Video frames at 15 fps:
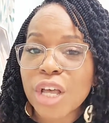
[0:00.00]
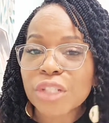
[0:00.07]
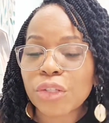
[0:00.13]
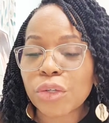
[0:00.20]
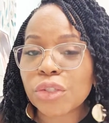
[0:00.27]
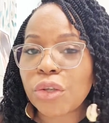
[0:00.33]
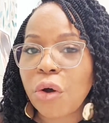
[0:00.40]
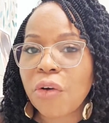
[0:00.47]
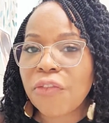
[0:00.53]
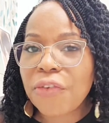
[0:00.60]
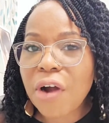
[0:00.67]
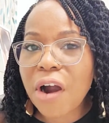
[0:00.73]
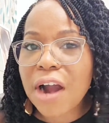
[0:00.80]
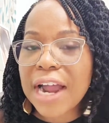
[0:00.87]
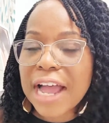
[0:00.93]
So
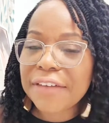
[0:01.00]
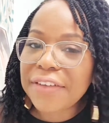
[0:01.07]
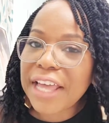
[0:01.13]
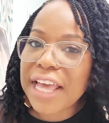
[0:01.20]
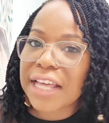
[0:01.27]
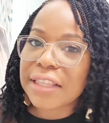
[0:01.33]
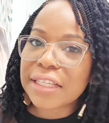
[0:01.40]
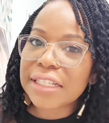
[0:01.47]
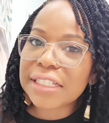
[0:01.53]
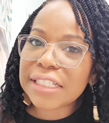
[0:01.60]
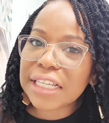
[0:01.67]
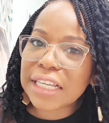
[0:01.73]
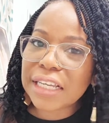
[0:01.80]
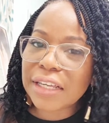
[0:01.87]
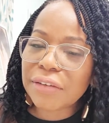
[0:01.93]
far I've had this
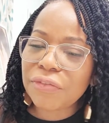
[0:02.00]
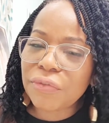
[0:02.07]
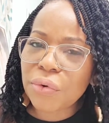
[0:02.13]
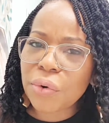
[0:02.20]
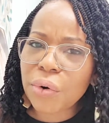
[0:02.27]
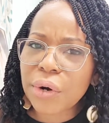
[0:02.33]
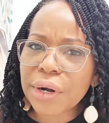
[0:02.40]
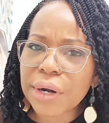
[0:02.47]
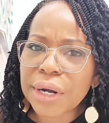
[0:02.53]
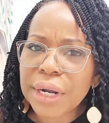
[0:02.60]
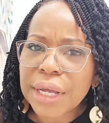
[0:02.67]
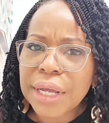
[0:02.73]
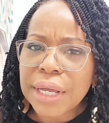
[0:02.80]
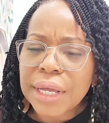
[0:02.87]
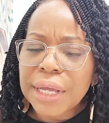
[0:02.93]
in for
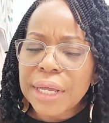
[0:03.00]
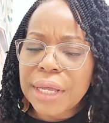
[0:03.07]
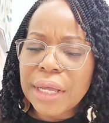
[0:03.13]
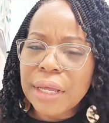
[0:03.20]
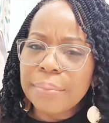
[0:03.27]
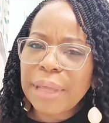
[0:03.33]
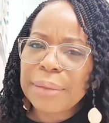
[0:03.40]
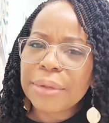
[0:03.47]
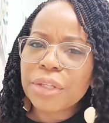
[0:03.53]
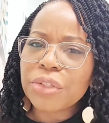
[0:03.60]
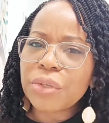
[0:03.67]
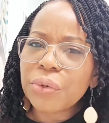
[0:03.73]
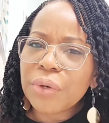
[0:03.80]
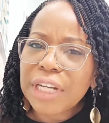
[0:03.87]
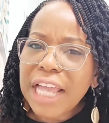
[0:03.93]
maybe
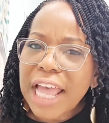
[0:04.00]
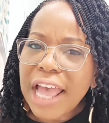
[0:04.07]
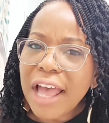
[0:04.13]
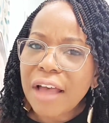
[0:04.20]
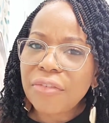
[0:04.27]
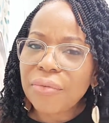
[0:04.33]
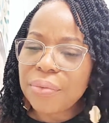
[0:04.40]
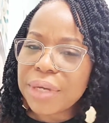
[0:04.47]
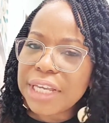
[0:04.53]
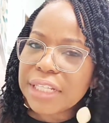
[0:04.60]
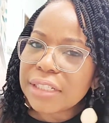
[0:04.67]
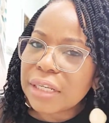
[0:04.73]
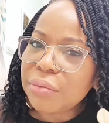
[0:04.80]
2.5 weeks.